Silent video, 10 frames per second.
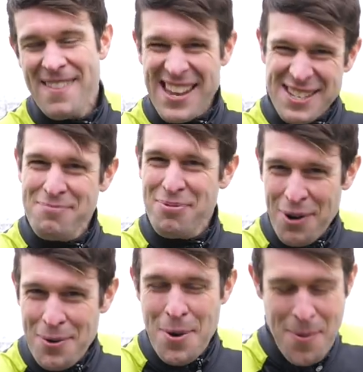It's
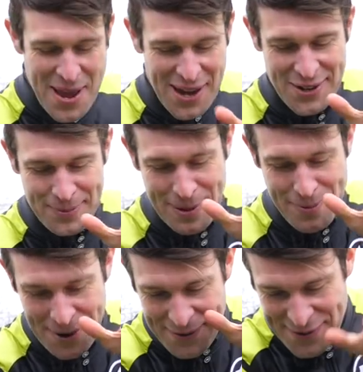probably going to be
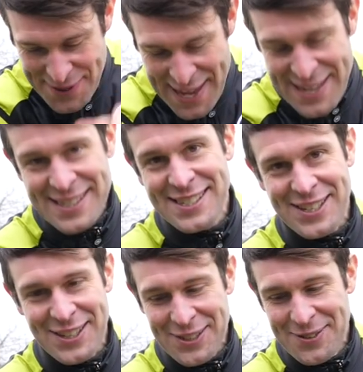one of these
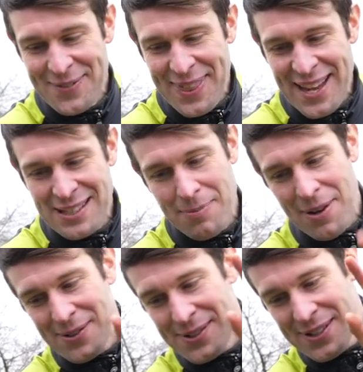two as
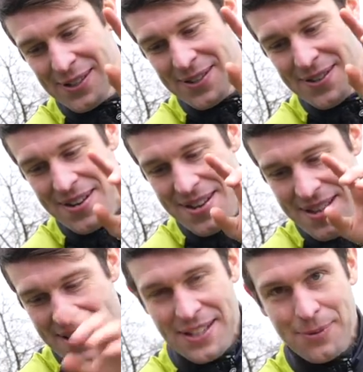opposed to
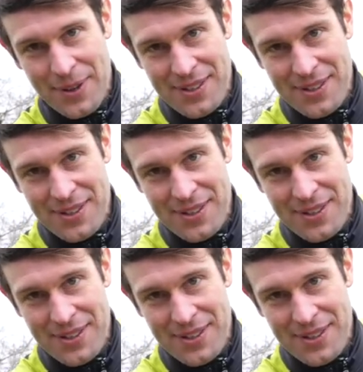this one.